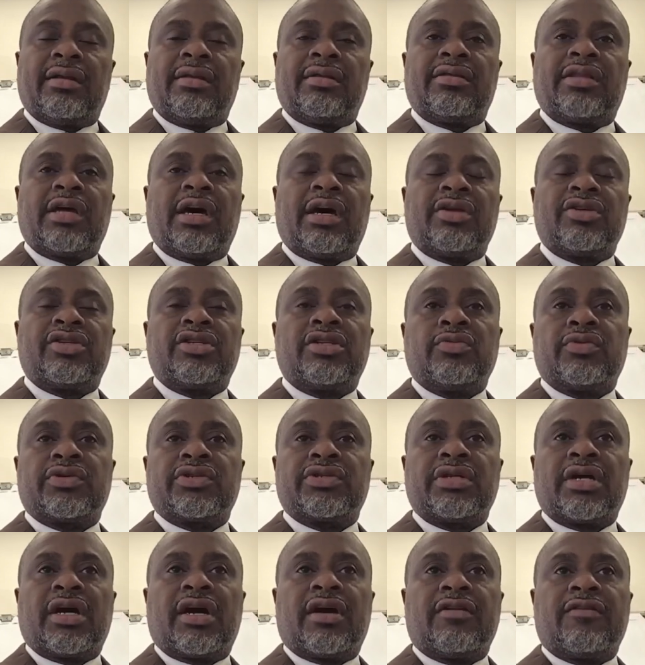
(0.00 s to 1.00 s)
that she was
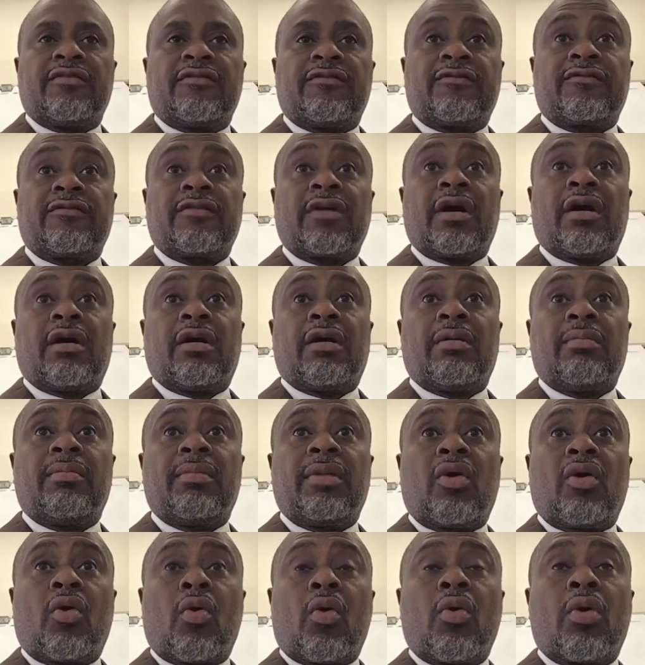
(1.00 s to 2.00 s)
not
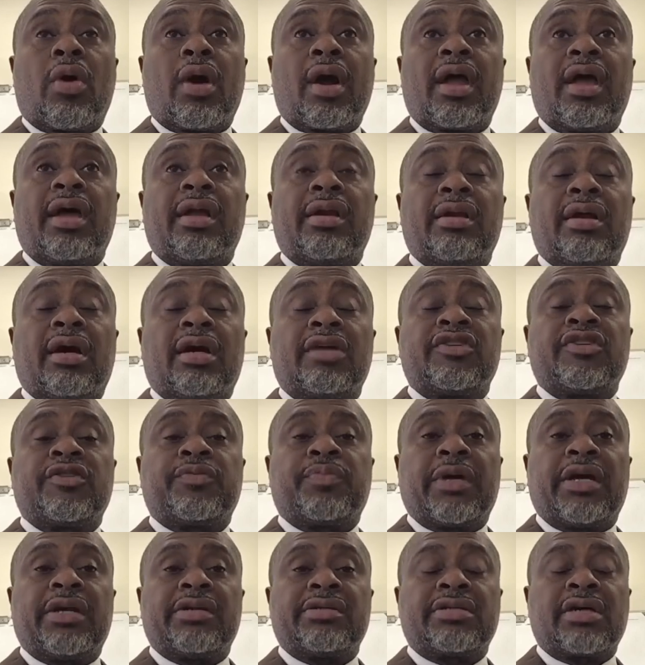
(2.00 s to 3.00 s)
from or had not
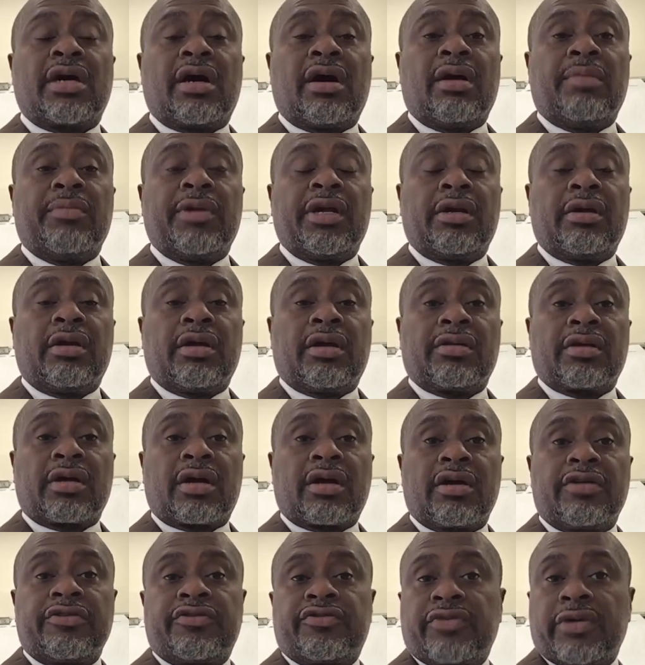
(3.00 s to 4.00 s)
spent time in another
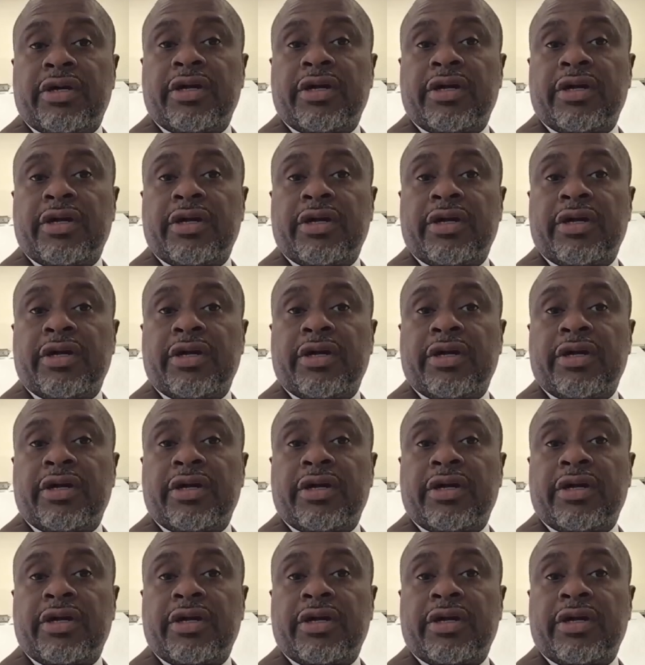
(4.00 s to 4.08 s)
country.